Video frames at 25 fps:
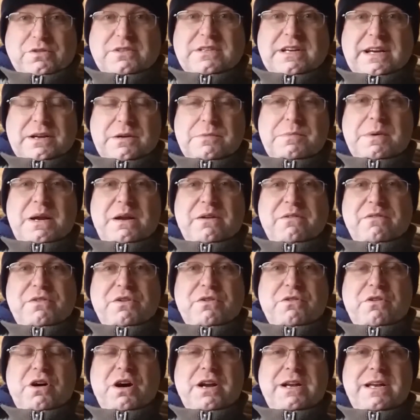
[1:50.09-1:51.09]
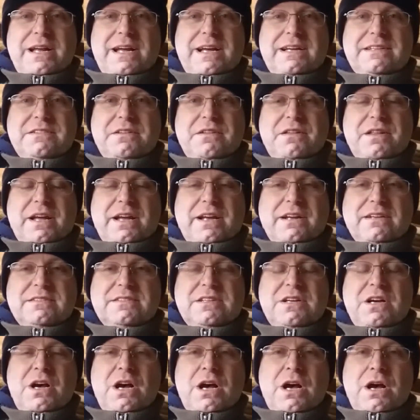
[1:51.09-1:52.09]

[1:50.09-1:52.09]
take up any of your ideas and things.